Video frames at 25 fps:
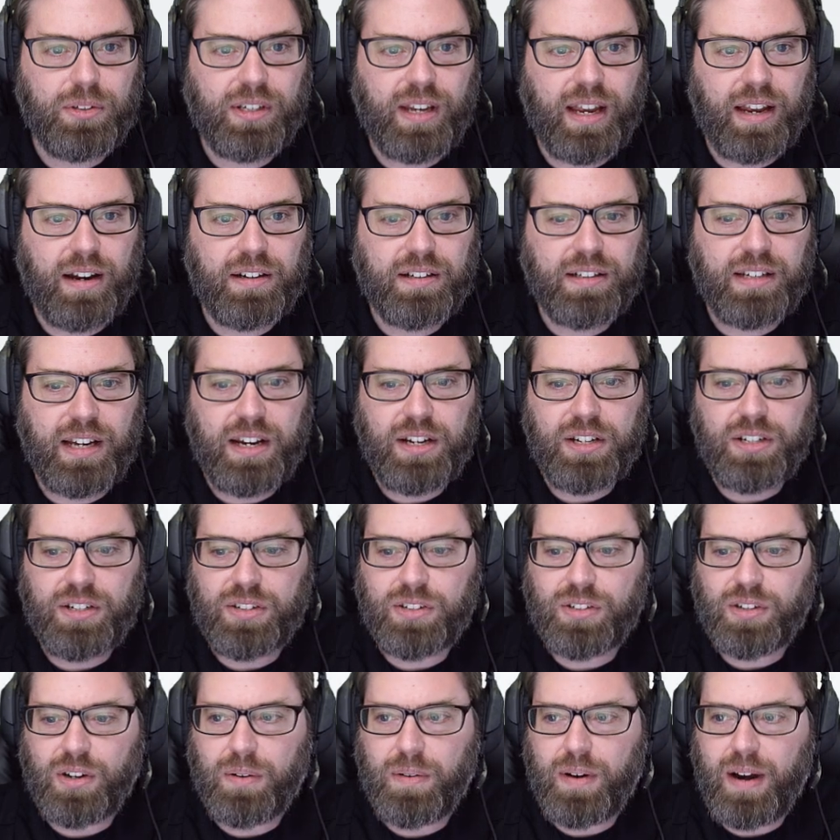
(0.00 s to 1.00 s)
annotations
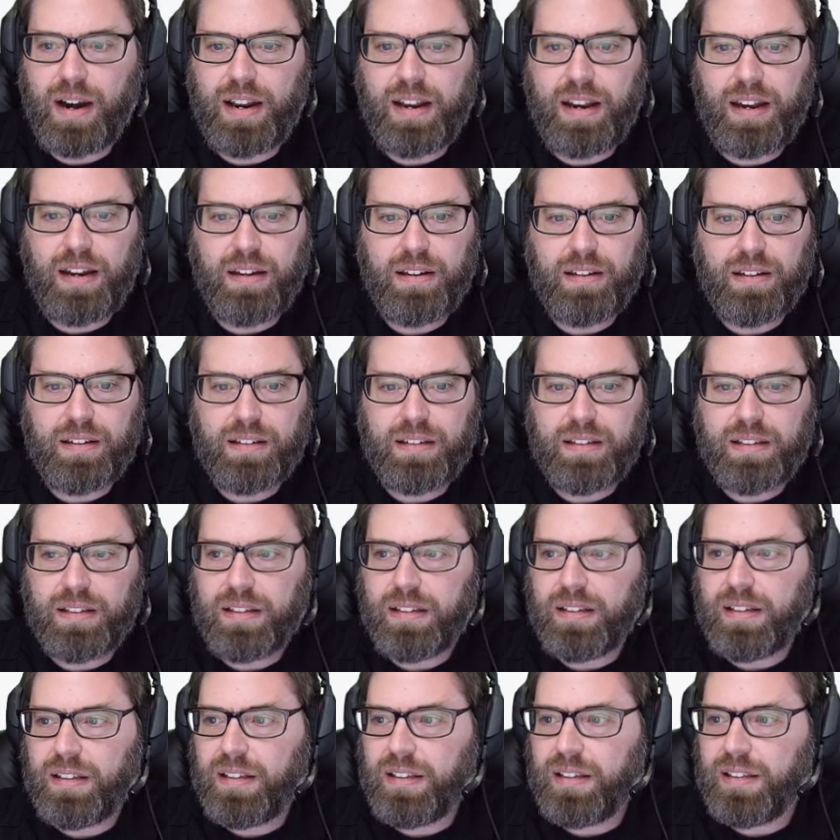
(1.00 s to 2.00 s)
already.
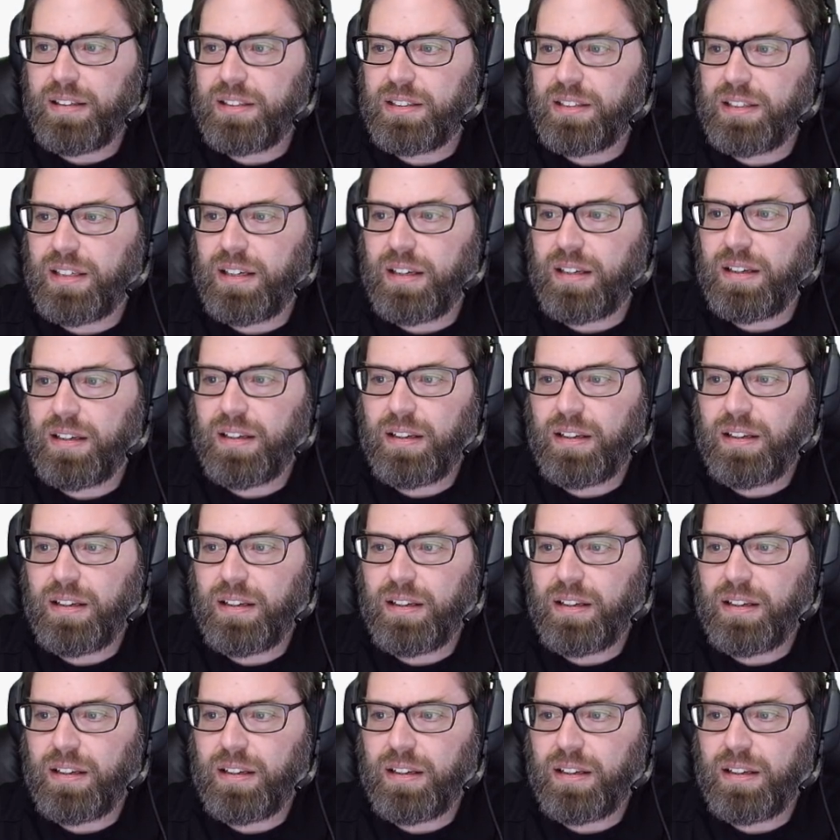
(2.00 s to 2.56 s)
Let's see.